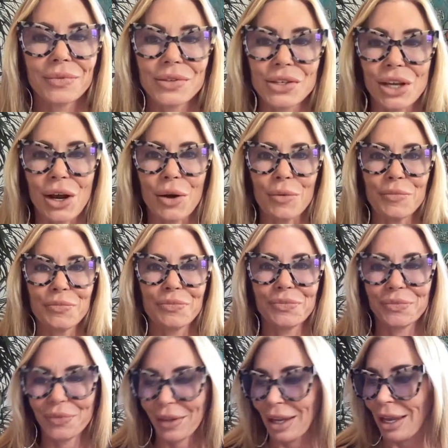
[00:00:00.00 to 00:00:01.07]
So
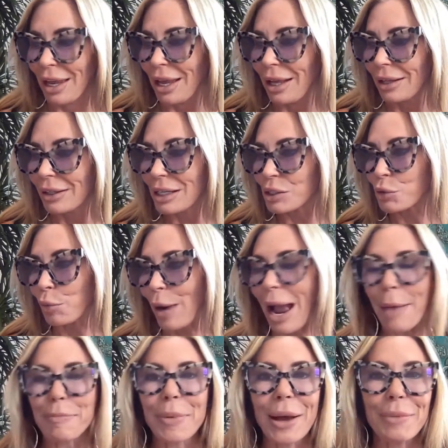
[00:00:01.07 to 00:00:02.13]
let's
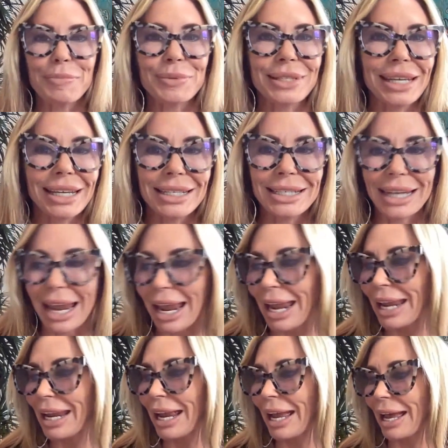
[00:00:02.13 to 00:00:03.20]
wrap up
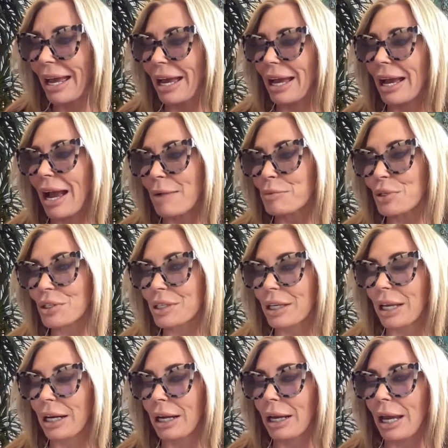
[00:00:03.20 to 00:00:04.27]
today. I'm just
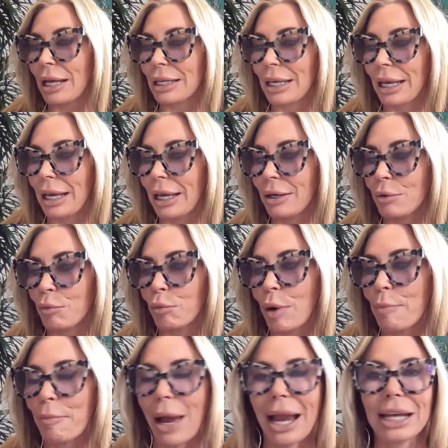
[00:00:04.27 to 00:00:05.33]
going to, again,
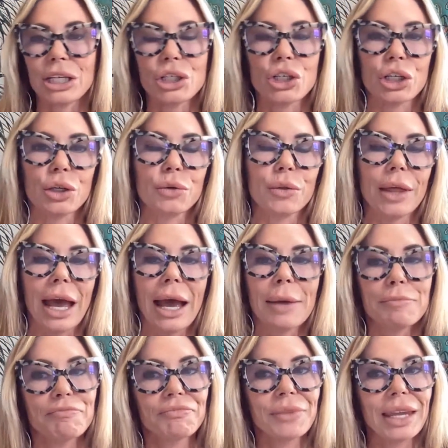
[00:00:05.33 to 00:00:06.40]
remind you
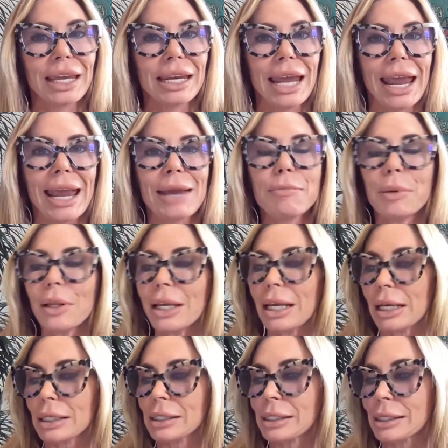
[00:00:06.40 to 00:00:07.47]
that
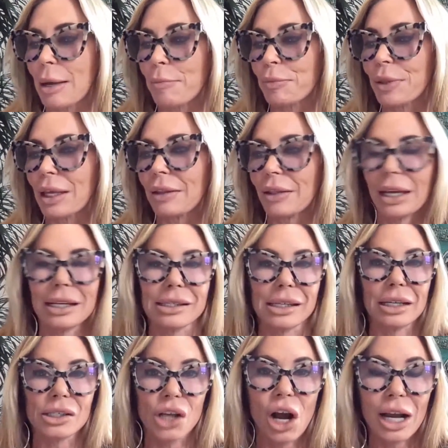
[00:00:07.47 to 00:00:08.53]
enabling is something that is
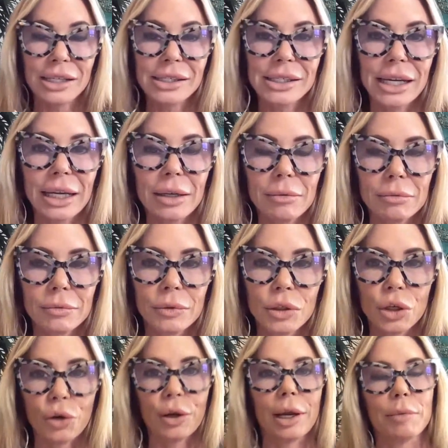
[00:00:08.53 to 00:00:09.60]
exhausting.
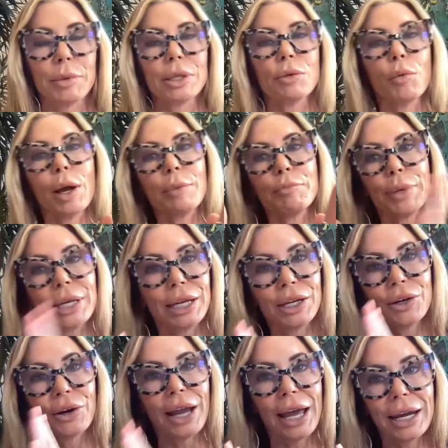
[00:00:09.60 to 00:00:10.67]
You're going to be the one
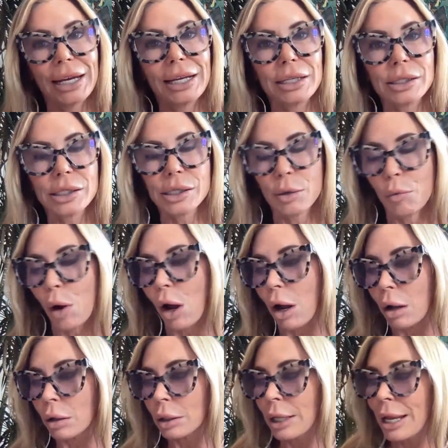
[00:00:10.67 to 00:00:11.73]
beating your head against the
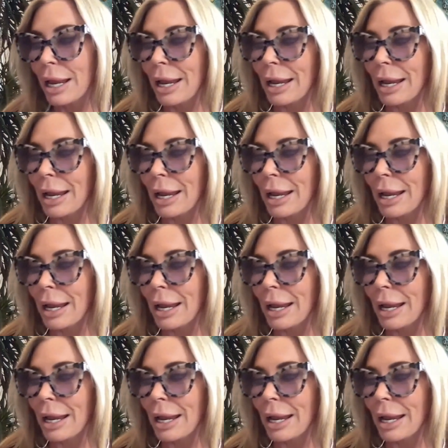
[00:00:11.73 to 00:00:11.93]
wall.